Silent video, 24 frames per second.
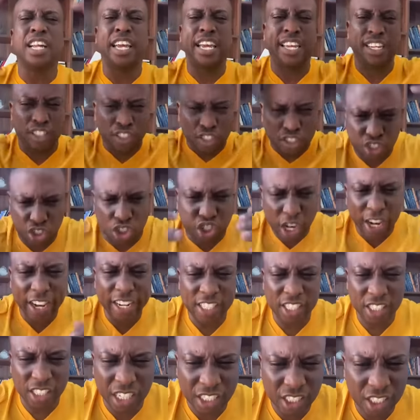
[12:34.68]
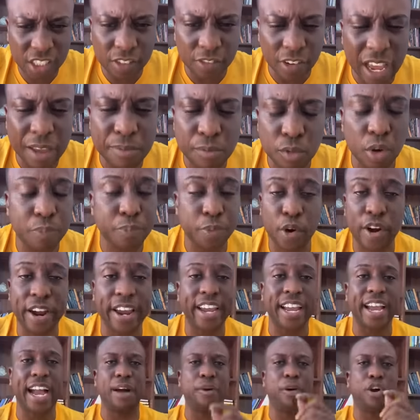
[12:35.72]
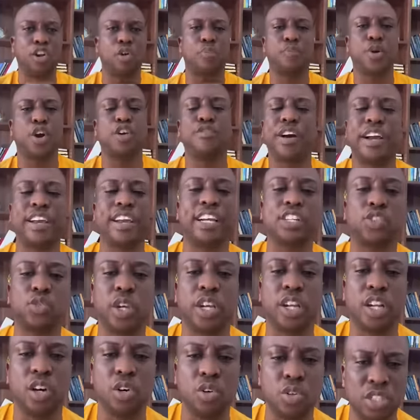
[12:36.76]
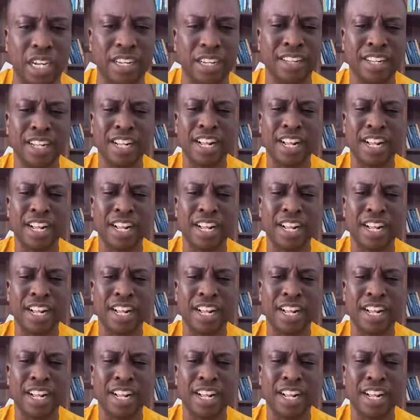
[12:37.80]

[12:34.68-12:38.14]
In Jesus' name we pray. I want to pray over you as we close.